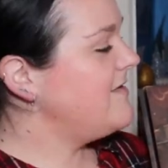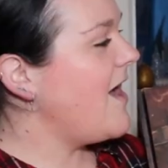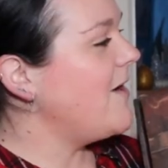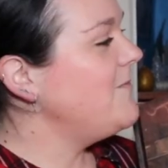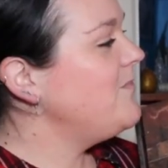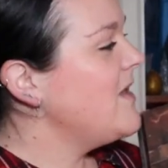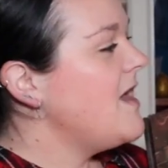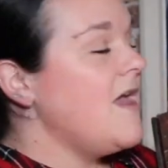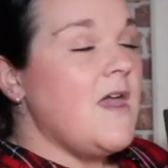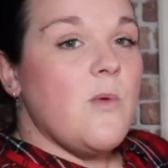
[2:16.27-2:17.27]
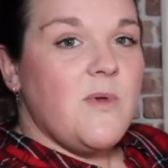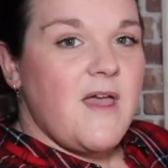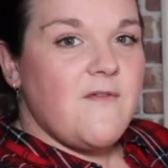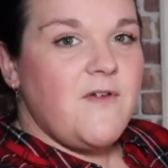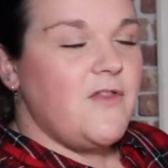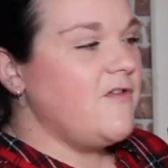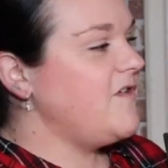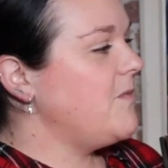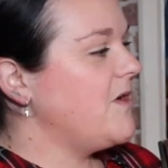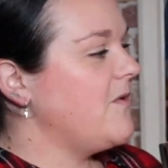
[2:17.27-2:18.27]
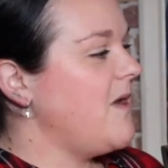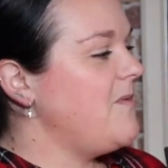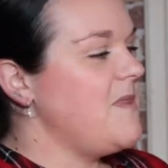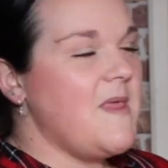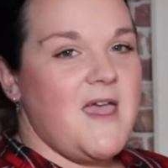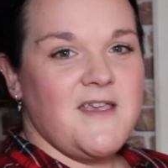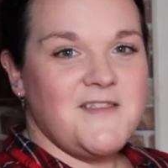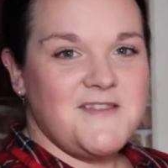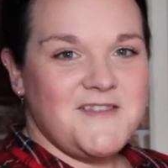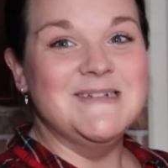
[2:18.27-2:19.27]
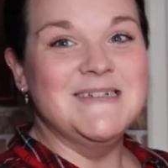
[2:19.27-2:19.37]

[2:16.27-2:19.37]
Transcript: So, without further ado, we're going to open this.